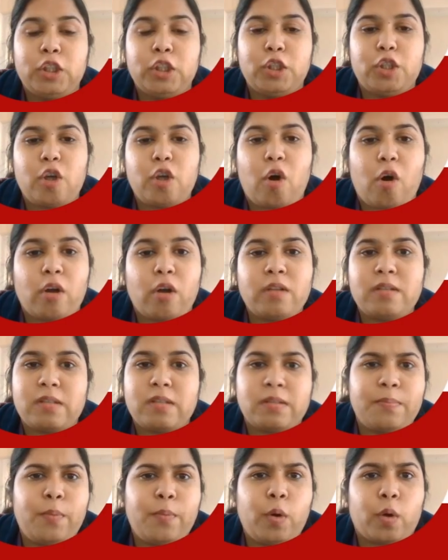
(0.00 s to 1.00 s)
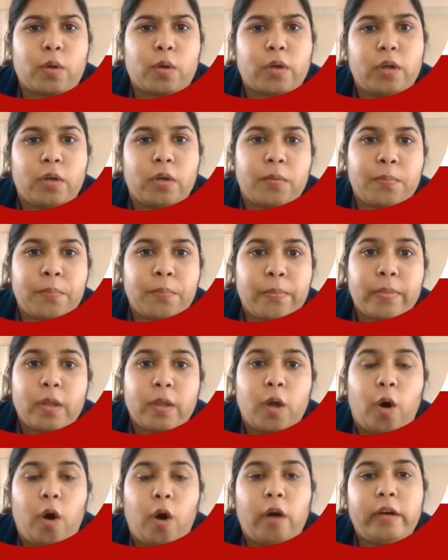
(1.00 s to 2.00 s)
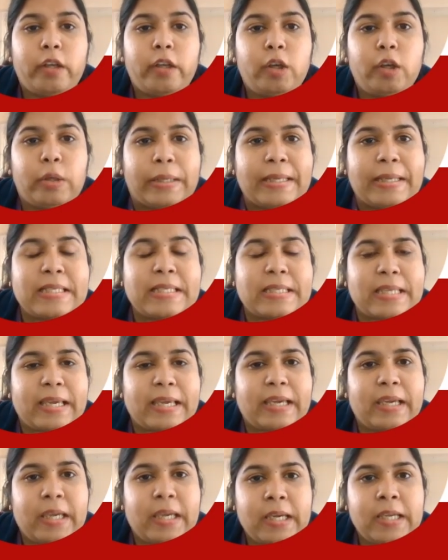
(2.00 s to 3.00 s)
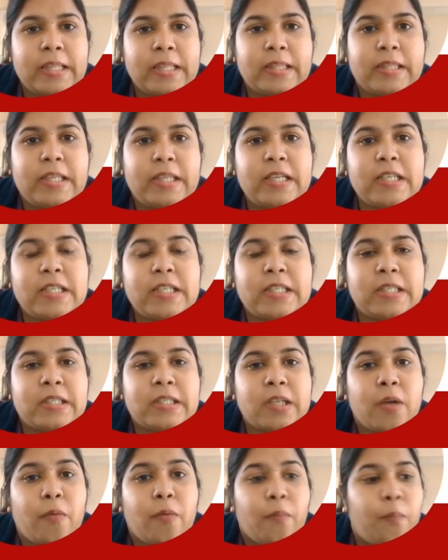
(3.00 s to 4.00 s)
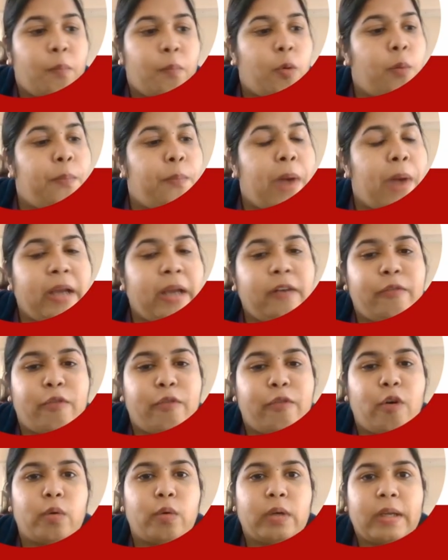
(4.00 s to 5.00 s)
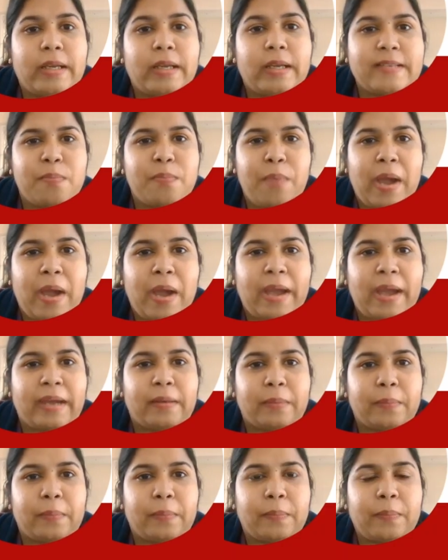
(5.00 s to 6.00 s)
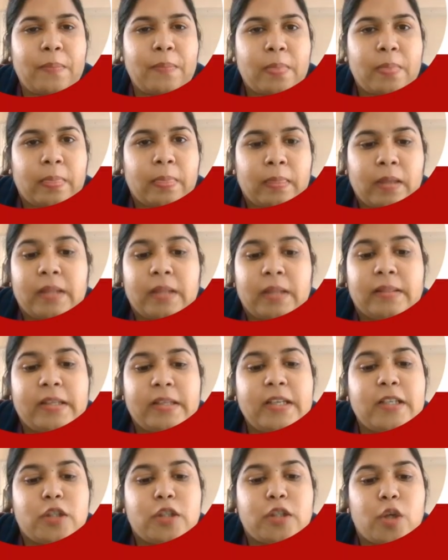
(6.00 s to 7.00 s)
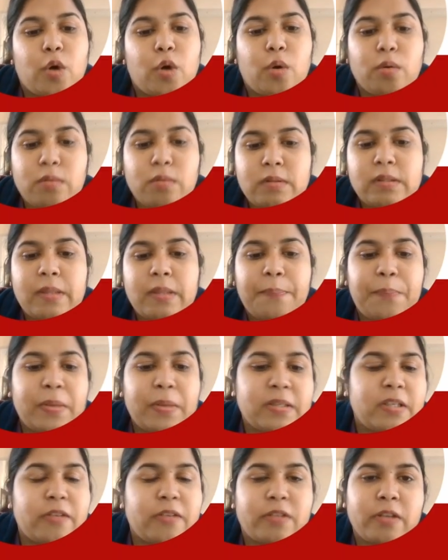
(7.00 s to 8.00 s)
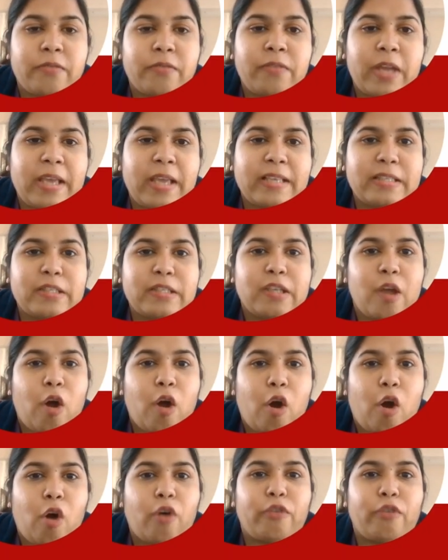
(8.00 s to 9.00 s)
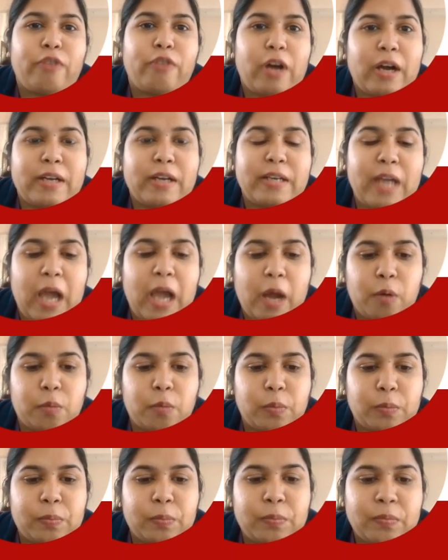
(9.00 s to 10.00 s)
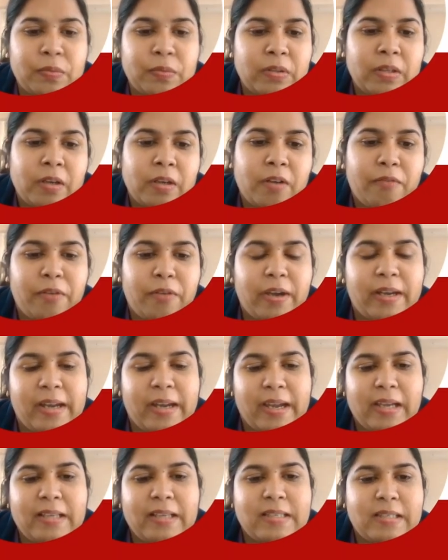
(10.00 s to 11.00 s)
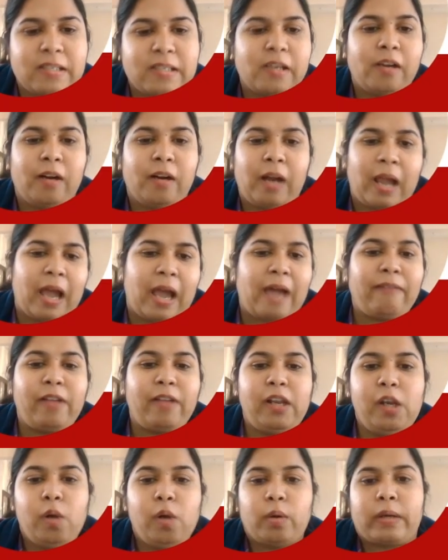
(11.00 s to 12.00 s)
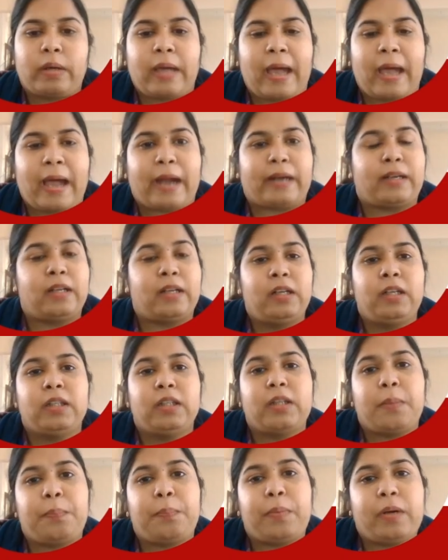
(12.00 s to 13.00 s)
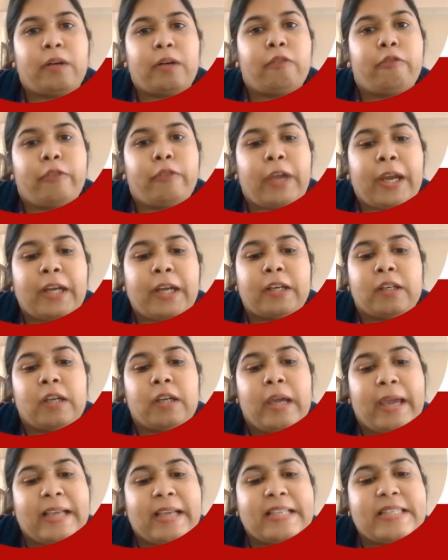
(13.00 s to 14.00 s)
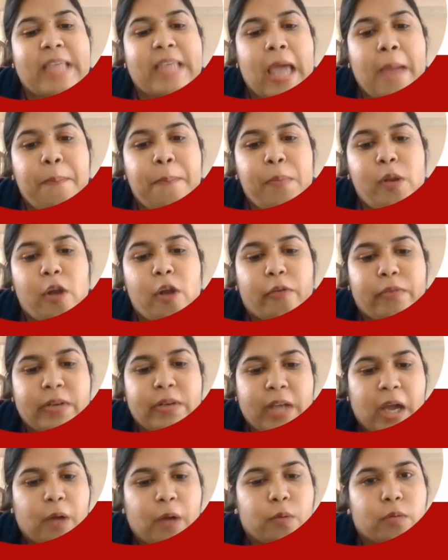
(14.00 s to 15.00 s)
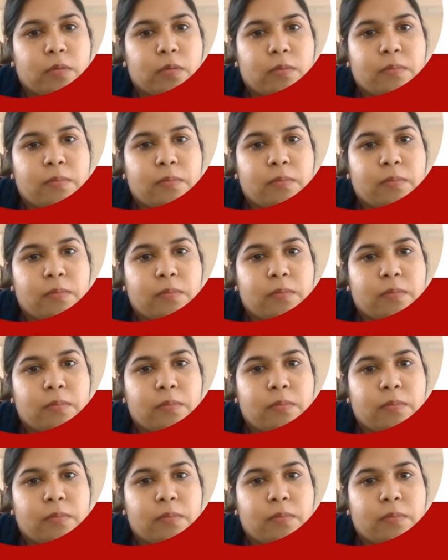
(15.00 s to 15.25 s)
John's book. Or you can say, this mobile phone is mine. This shows the possessiveness of a noun. Whereas, have a look at the perfect example of a noun.